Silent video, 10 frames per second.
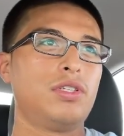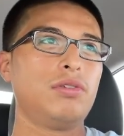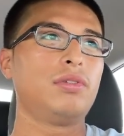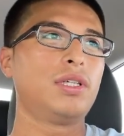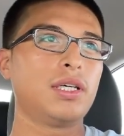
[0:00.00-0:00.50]

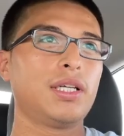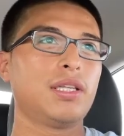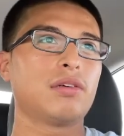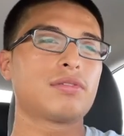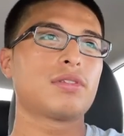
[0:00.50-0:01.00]
do good
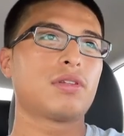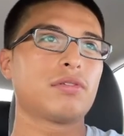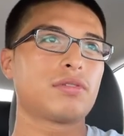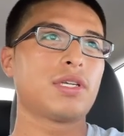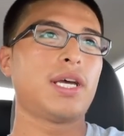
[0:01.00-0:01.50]
in those
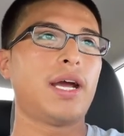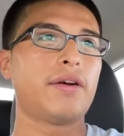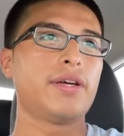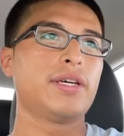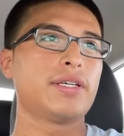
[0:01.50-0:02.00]
those
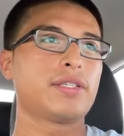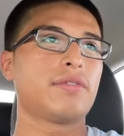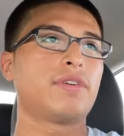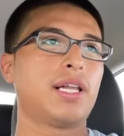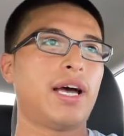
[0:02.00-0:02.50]
areas
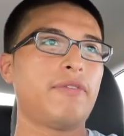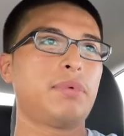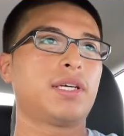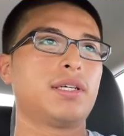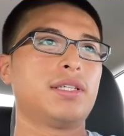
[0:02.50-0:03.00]
of your life
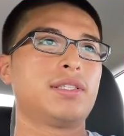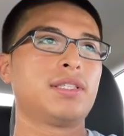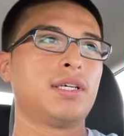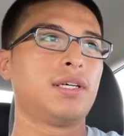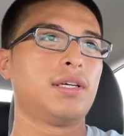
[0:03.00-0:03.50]
because
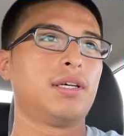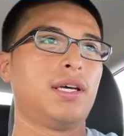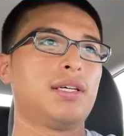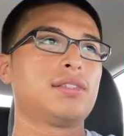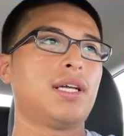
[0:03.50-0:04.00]

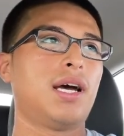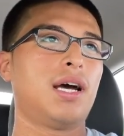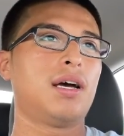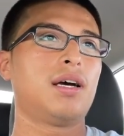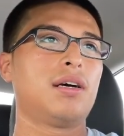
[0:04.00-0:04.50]
it's
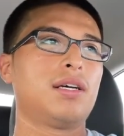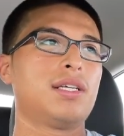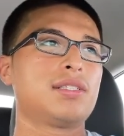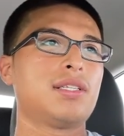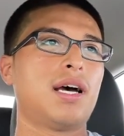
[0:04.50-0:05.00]
not
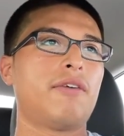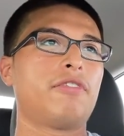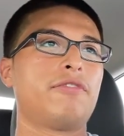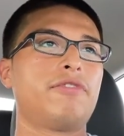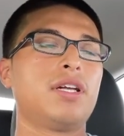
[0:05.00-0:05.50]
it's not
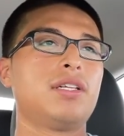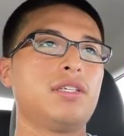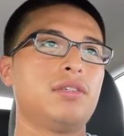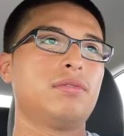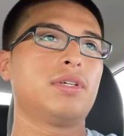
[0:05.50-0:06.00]

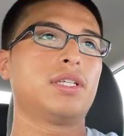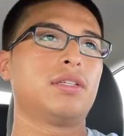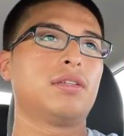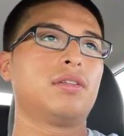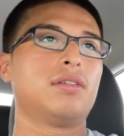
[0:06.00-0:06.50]
fulfilling you
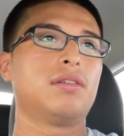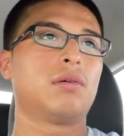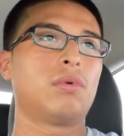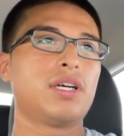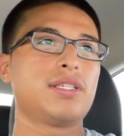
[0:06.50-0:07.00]
and
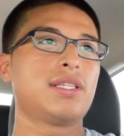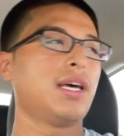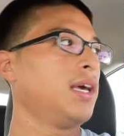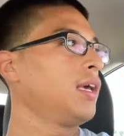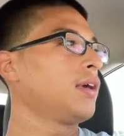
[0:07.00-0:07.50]
the worst
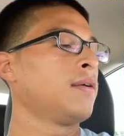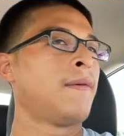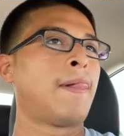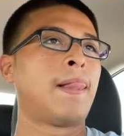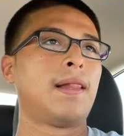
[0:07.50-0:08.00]
thing
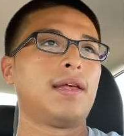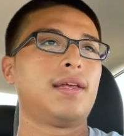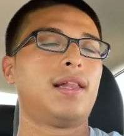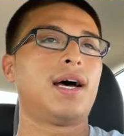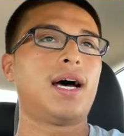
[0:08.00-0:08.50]

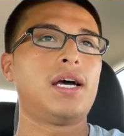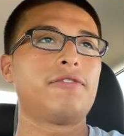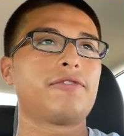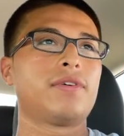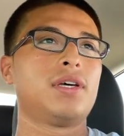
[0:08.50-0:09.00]
in
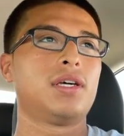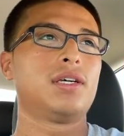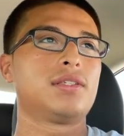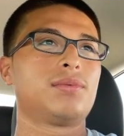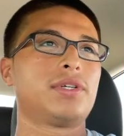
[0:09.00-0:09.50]
life
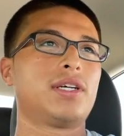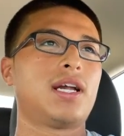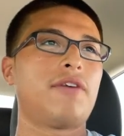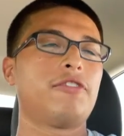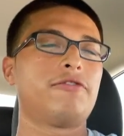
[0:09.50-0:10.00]
is when you're
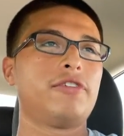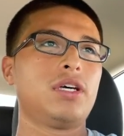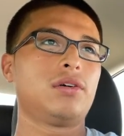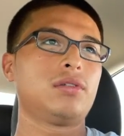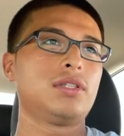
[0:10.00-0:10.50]
not
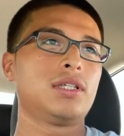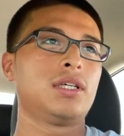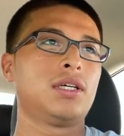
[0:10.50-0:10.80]
fulfilled